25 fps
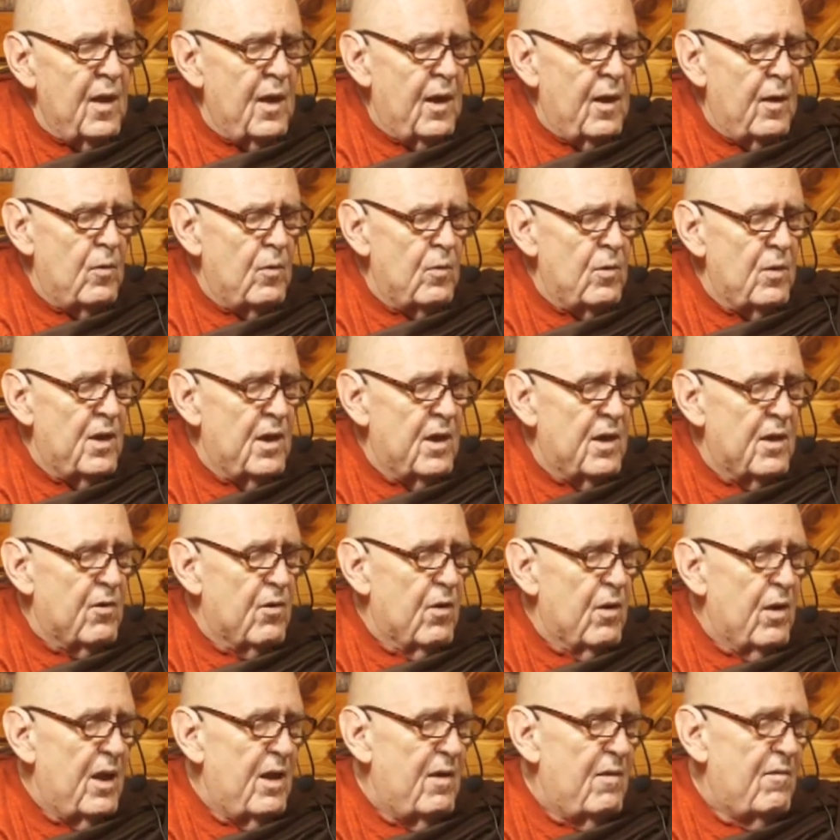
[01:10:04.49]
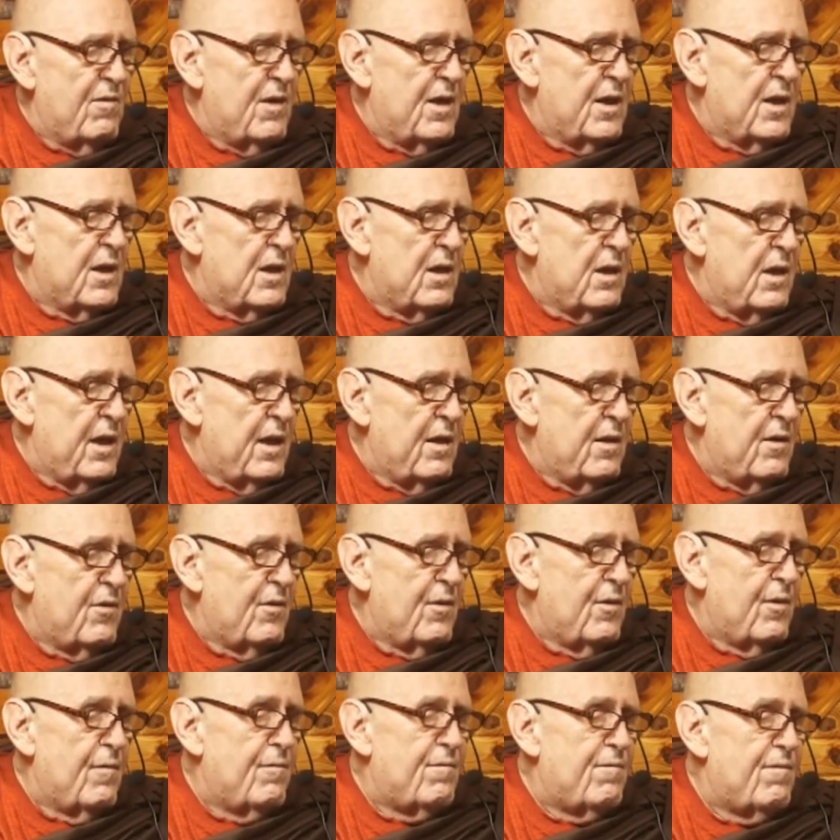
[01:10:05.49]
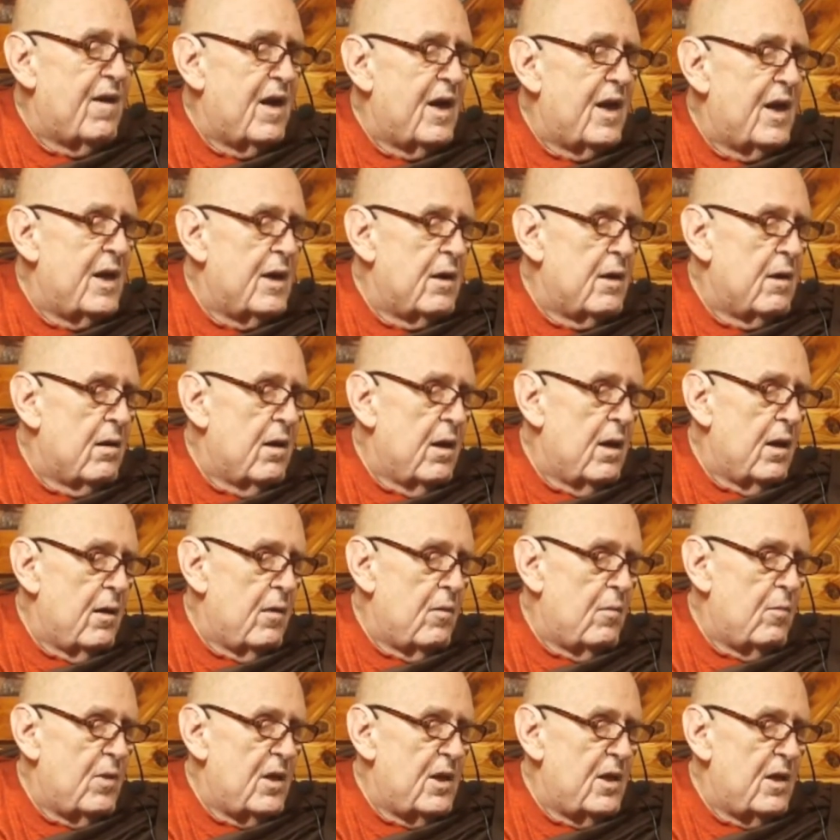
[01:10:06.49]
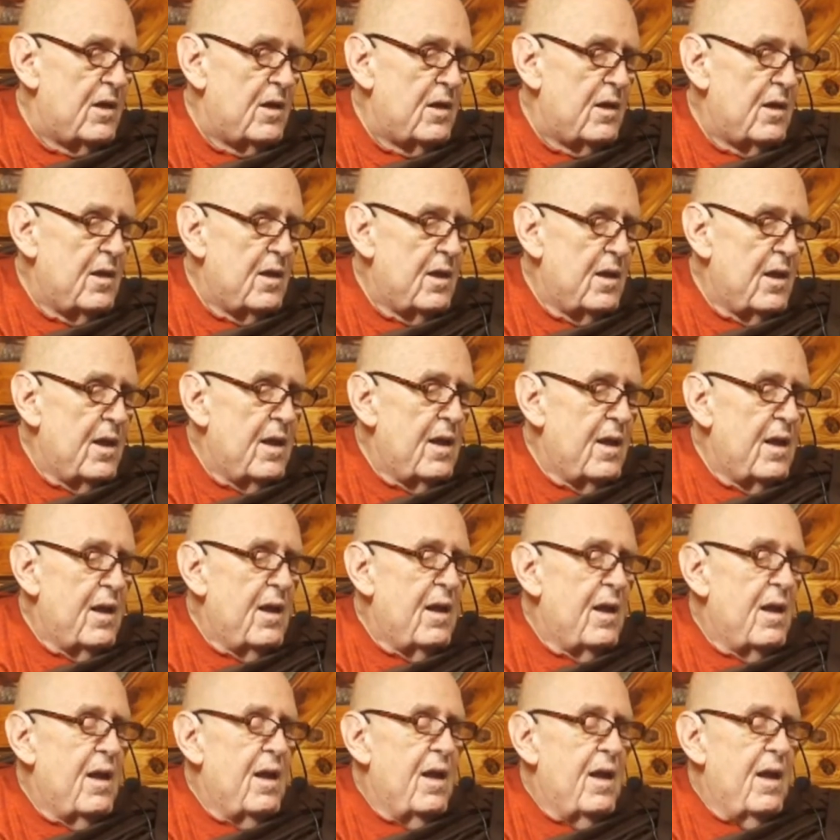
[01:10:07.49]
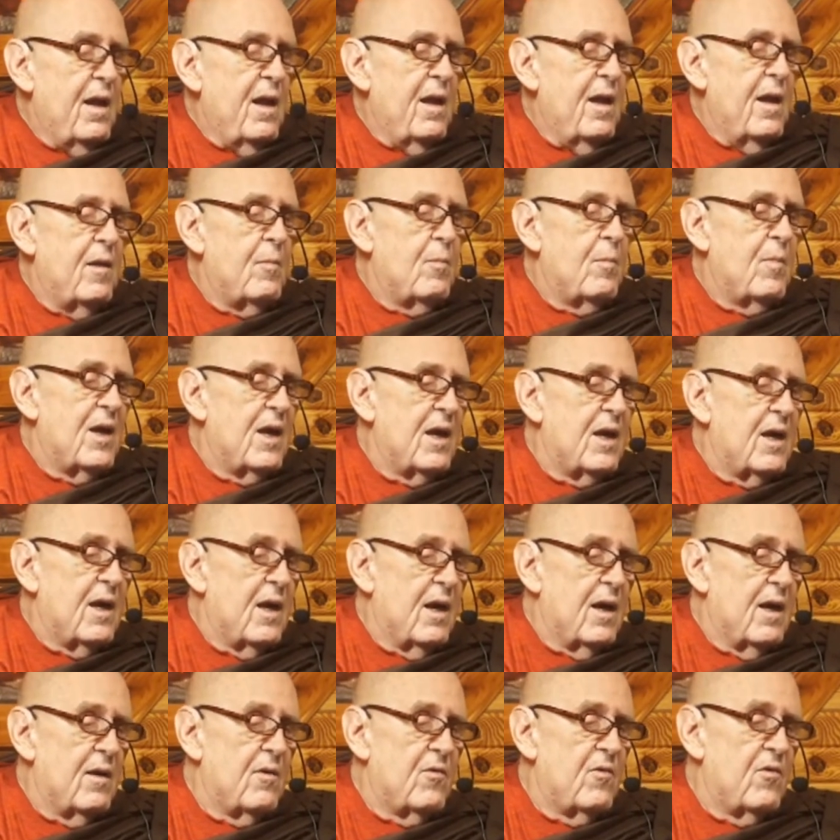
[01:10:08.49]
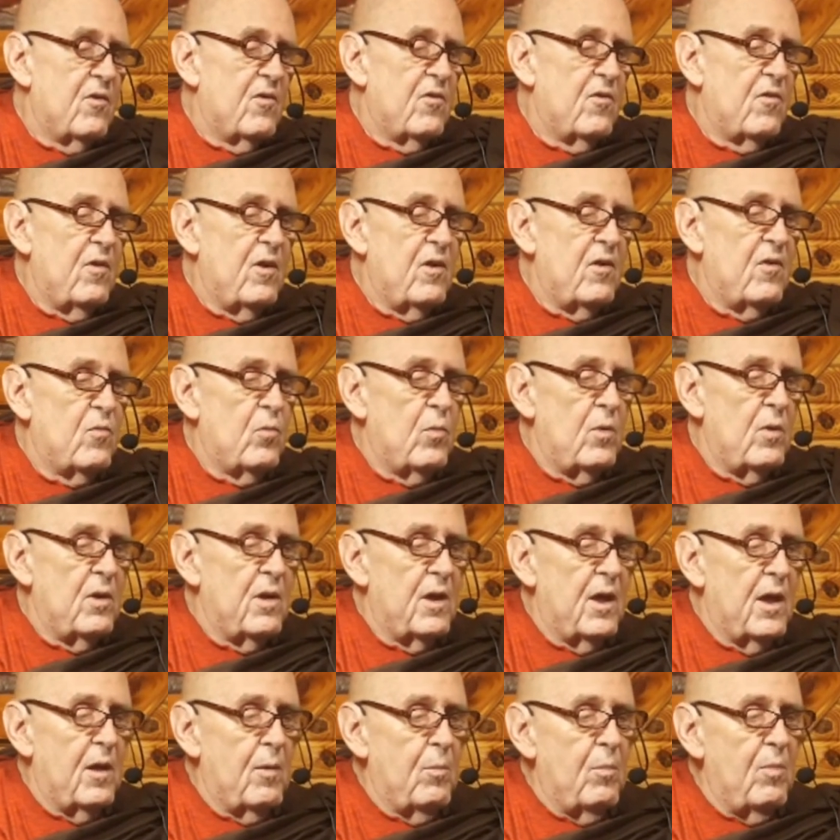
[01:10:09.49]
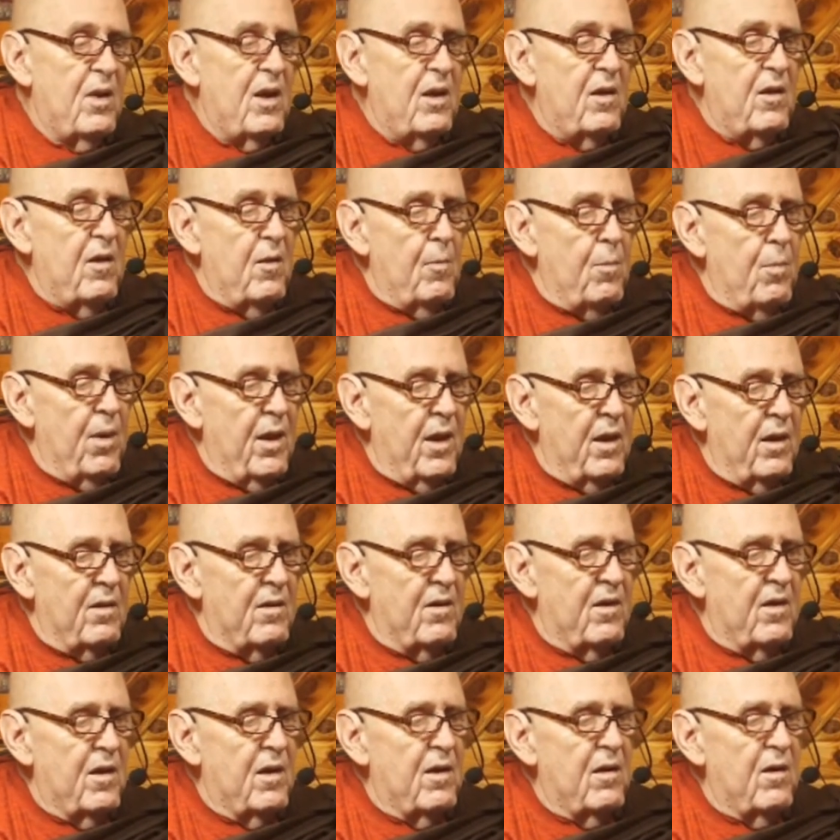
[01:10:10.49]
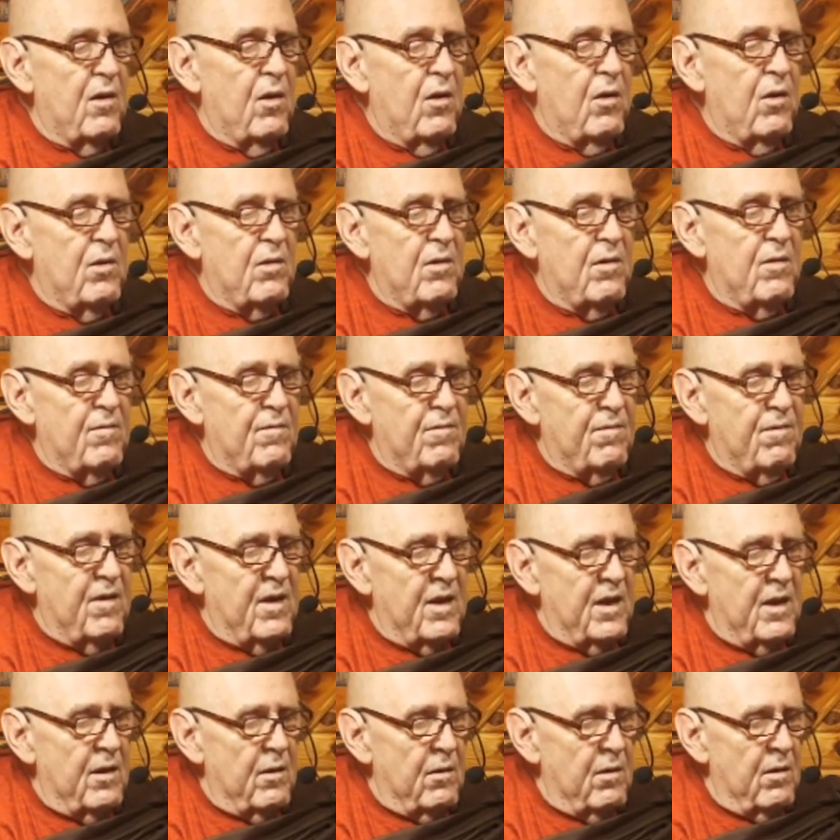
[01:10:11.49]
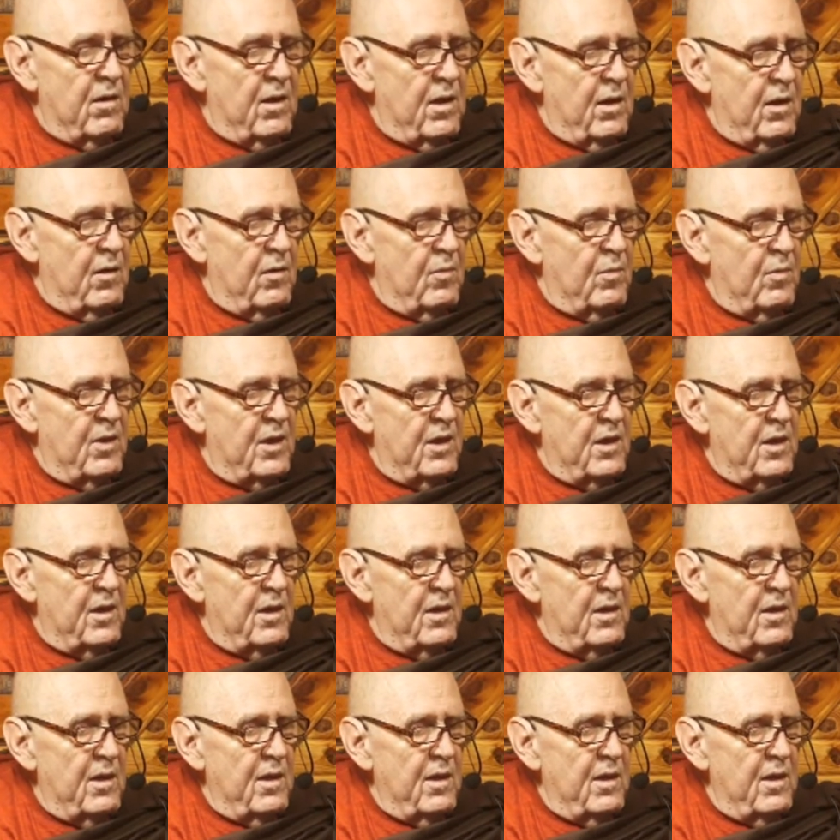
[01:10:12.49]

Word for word: I will not crave and cling to the fire element, and my consciousness will not be dependent on the fire element.